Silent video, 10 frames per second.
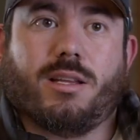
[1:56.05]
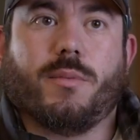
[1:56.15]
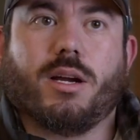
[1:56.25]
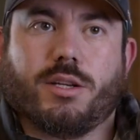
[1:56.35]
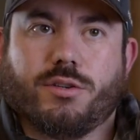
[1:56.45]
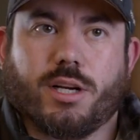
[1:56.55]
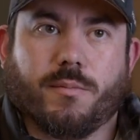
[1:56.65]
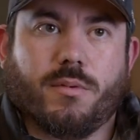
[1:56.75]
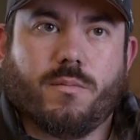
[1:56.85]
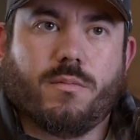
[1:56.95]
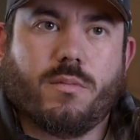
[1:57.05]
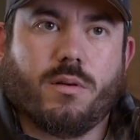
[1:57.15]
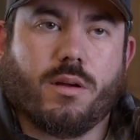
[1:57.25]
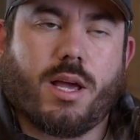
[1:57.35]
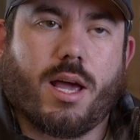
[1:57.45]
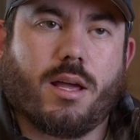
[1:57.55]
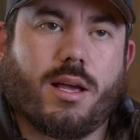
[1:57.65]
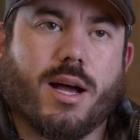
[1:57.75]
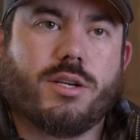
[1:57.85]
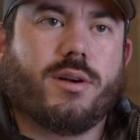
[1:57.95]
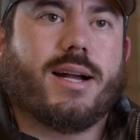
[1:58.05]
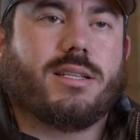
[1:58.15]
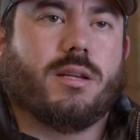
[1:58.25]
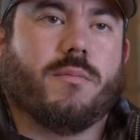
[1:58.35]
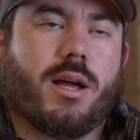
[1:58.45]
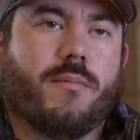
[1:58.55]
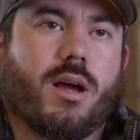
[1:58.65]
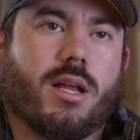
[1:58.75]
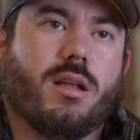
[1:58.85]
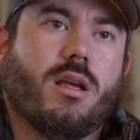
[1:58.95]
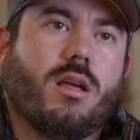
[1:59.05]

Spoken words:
the American dream. Okay, contracting in my mind